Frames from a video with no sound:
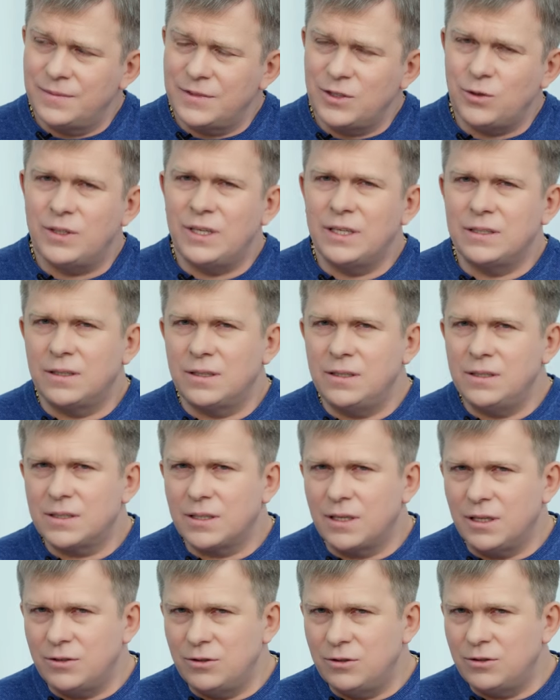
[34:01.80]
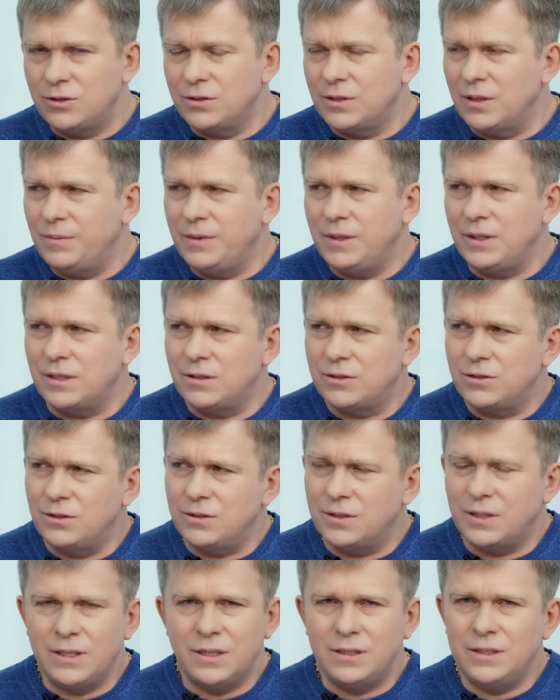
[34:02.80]
For instance, some people
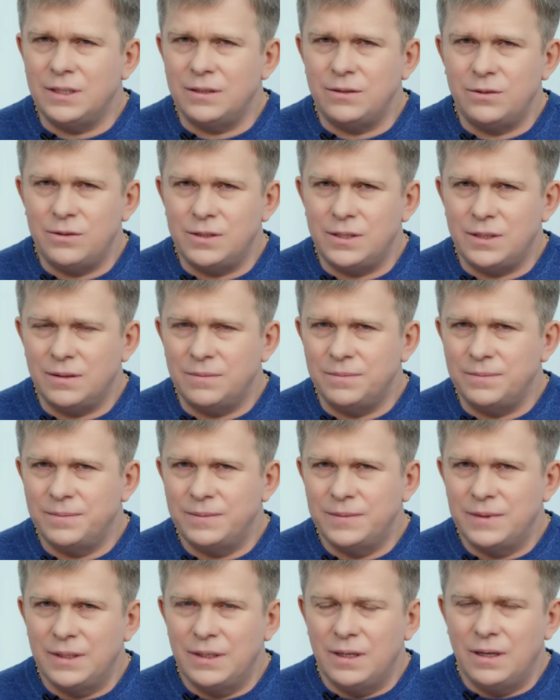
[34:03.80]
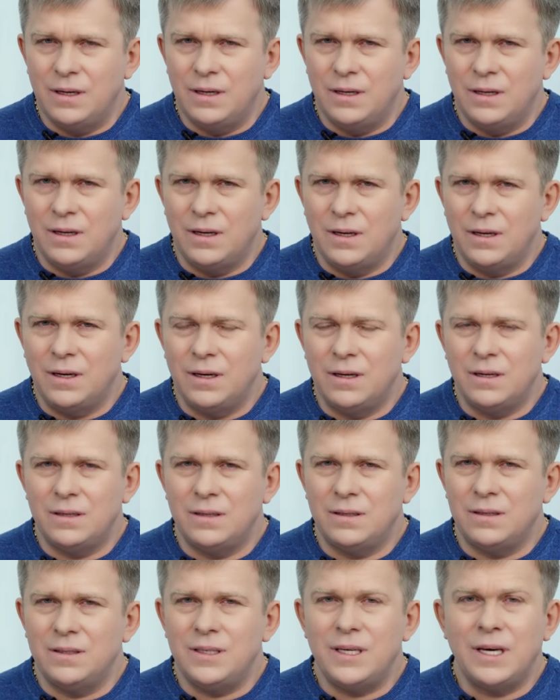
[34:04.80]
will point at me and
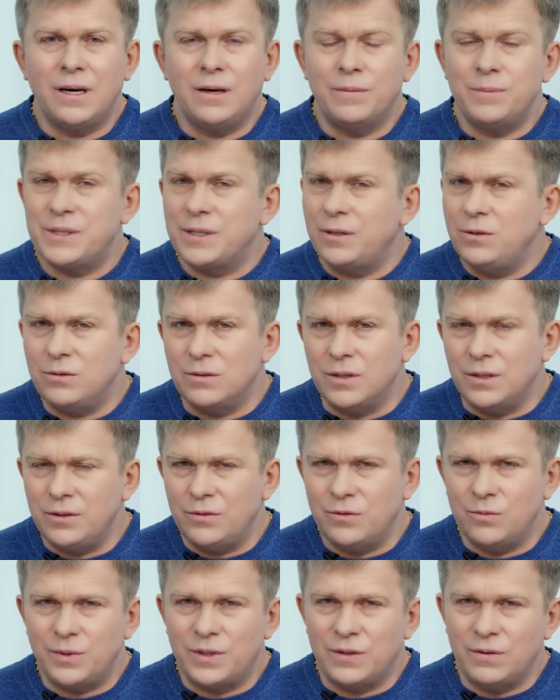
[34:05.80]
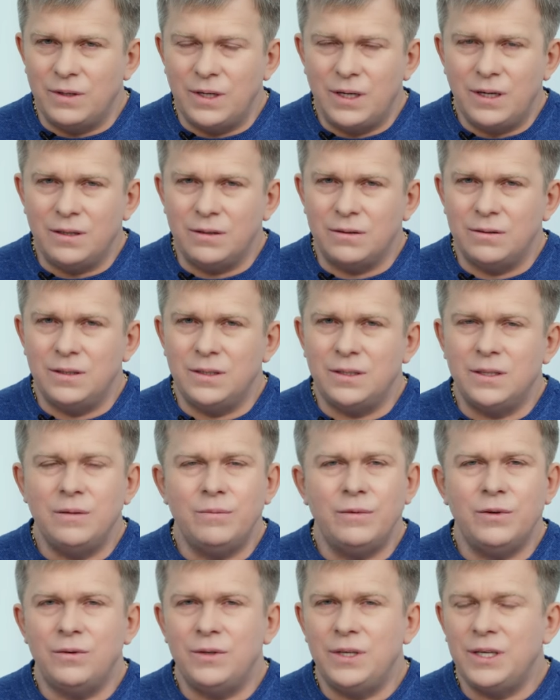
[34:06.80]
say that it's me. No, friends,
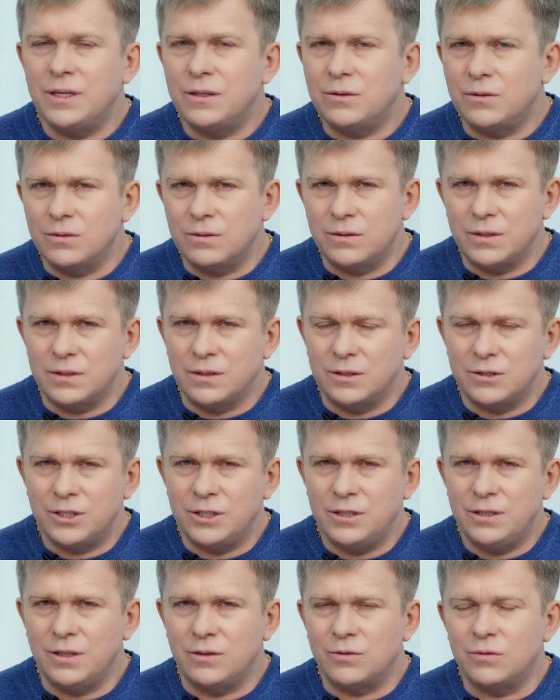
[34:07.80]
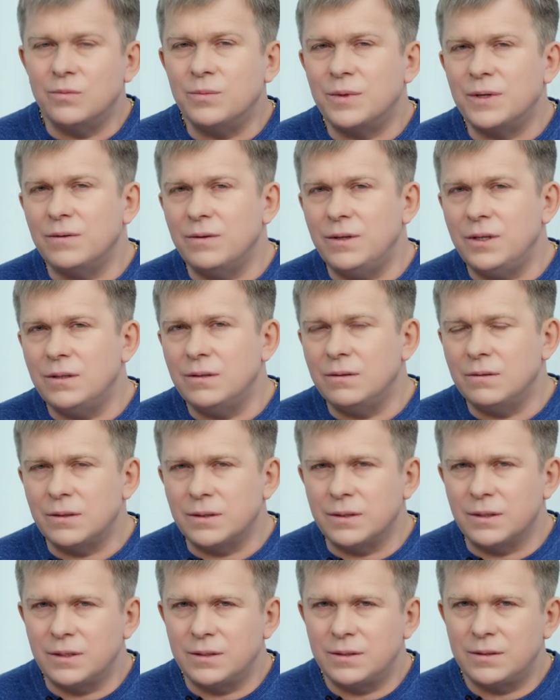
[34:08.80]
I absolutely don't rule and don't
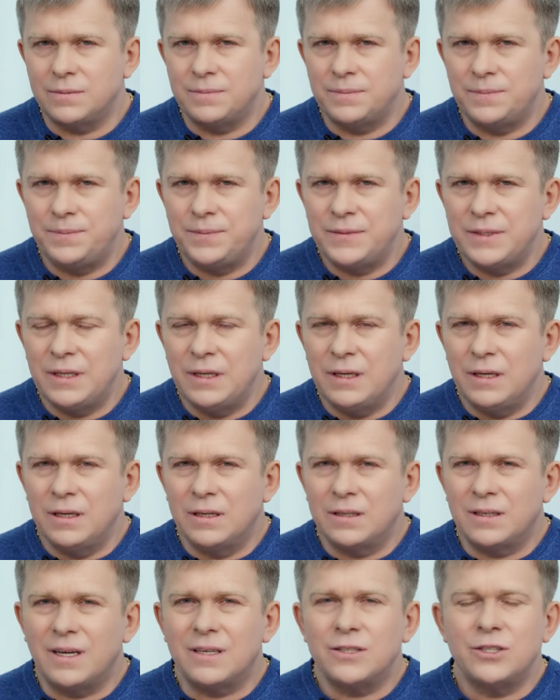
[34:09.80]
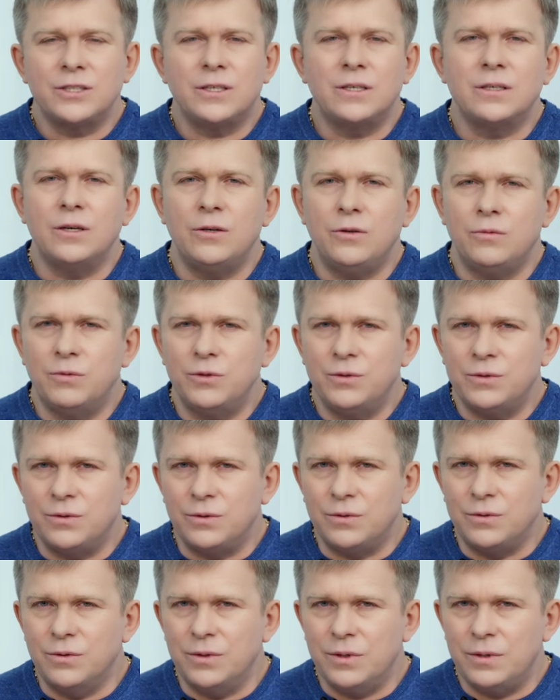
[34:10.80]
have any relation to ruling AllatRa,
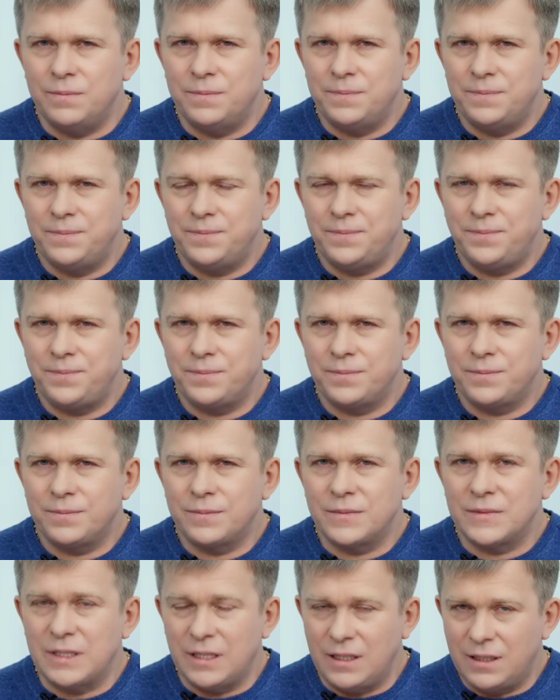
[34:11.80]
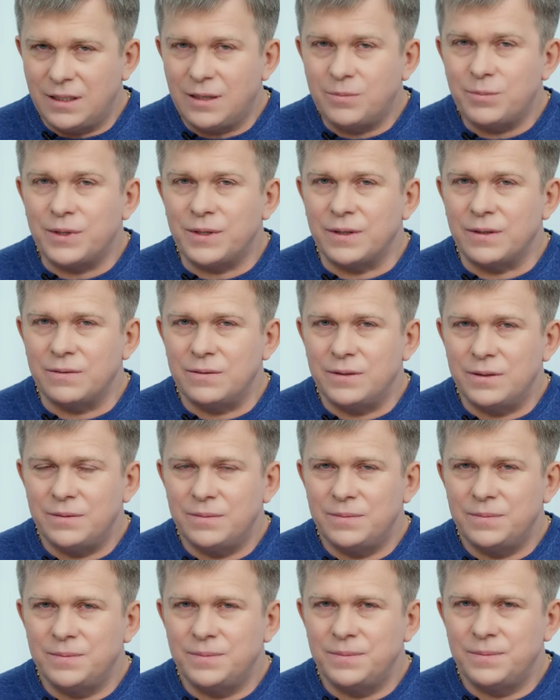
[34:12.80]
just like anyone else. This is
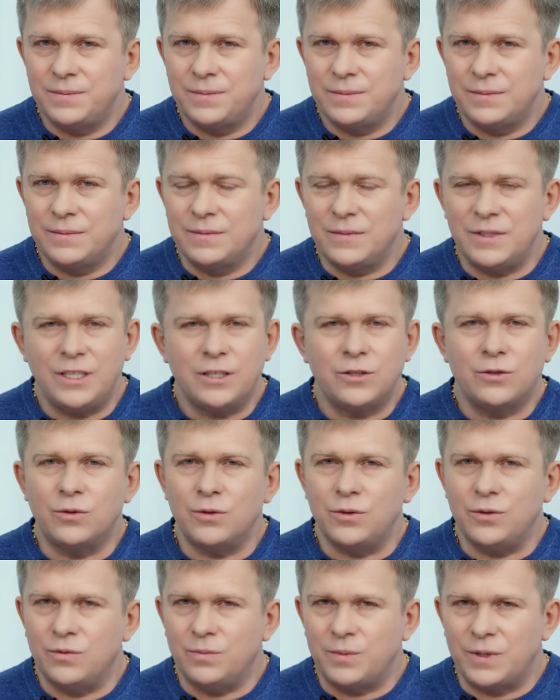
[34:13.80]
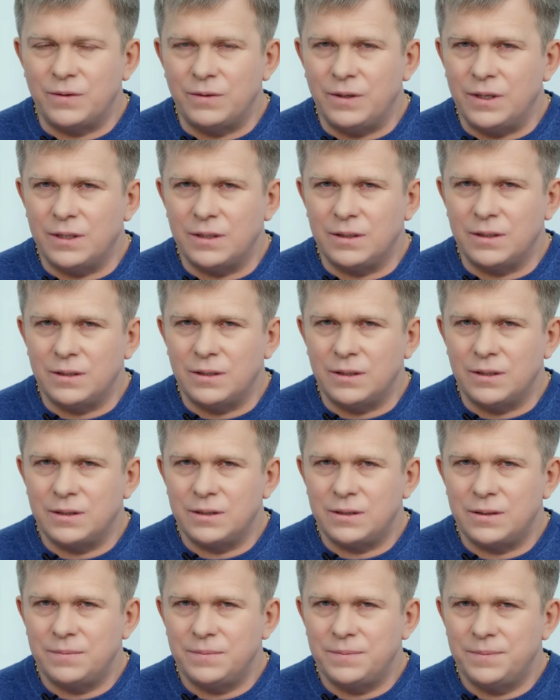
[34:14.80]
true. Nobody rules
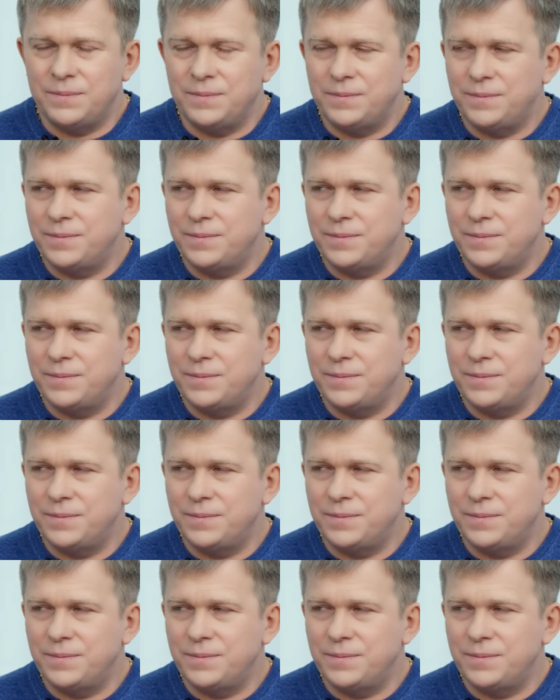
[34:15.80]
AllatRa.